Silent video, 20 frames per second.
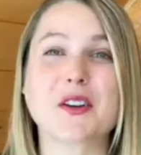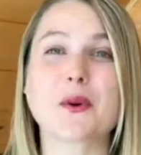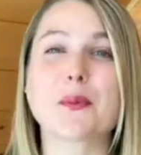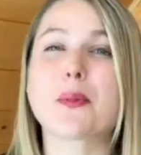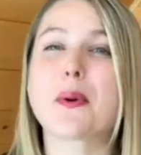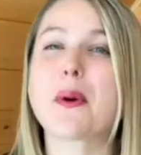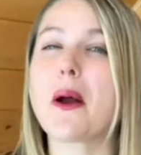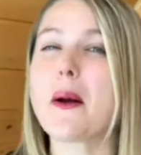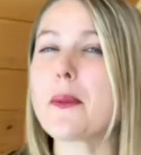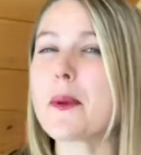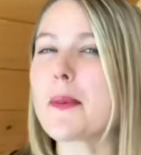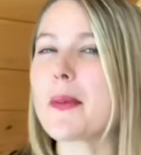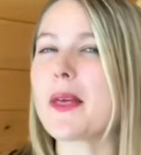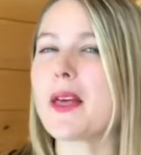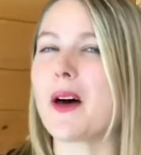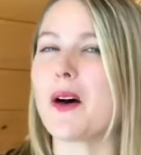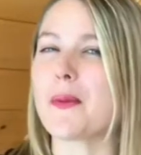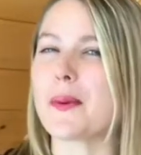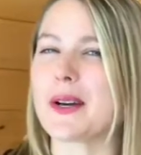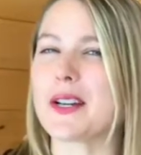you're probably
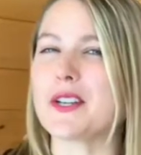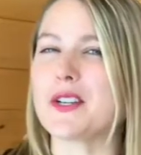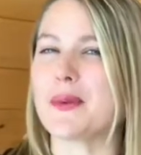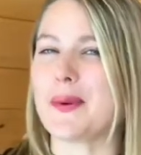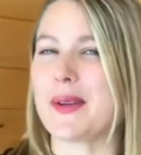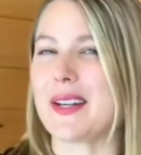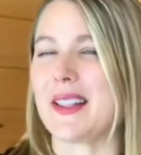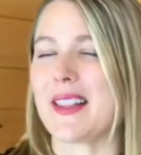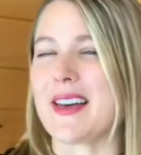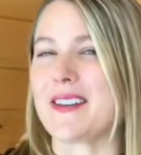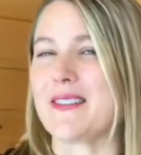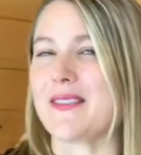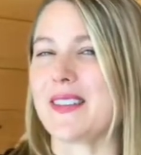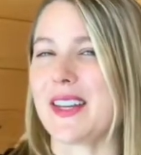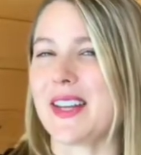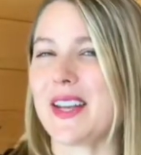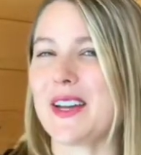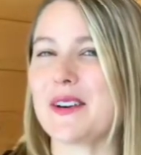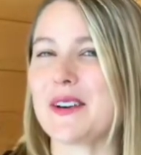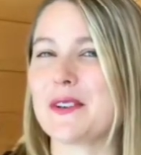already doing a lot of
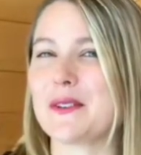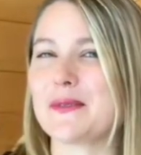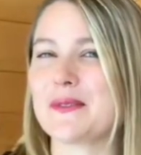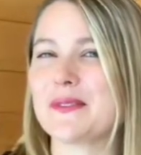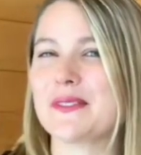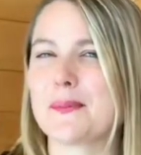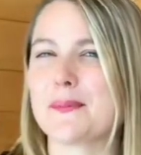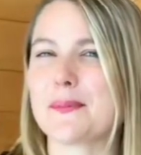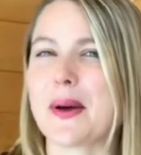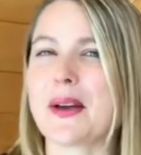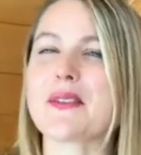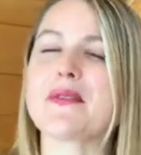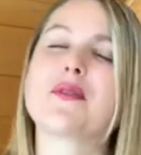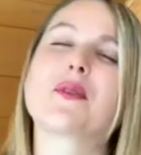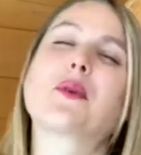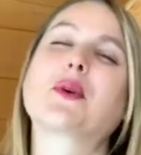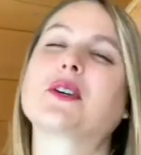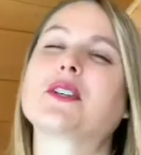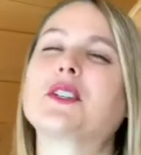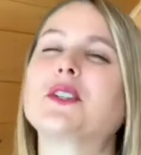video. But
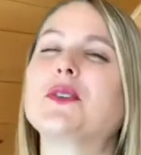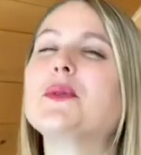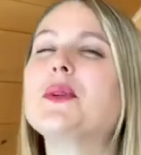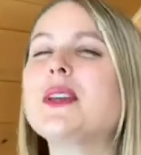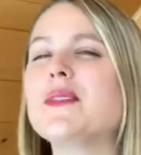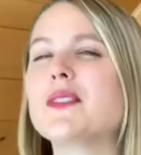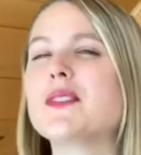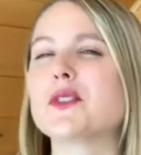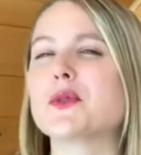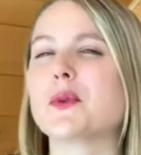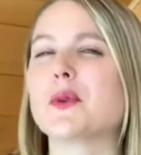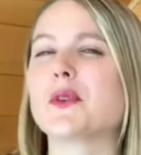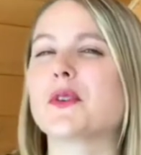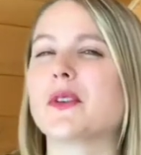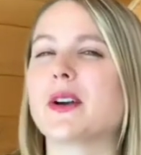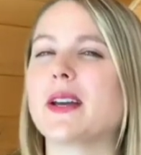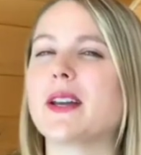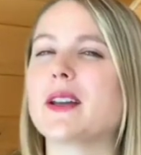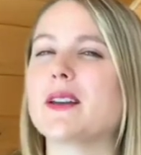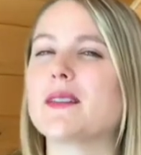for 2D visual
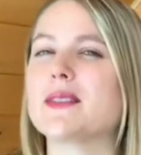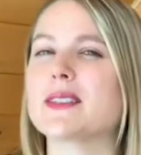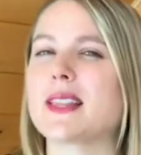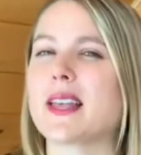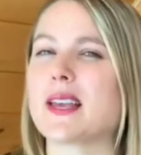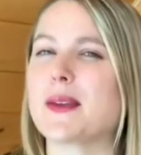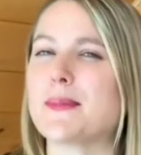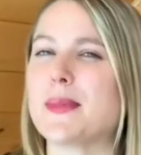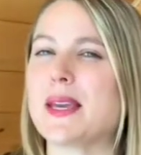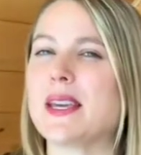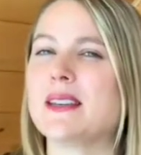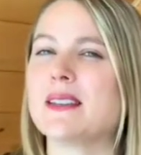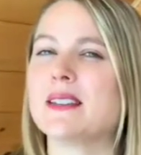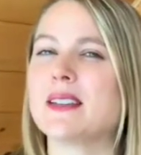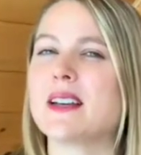creatives like me,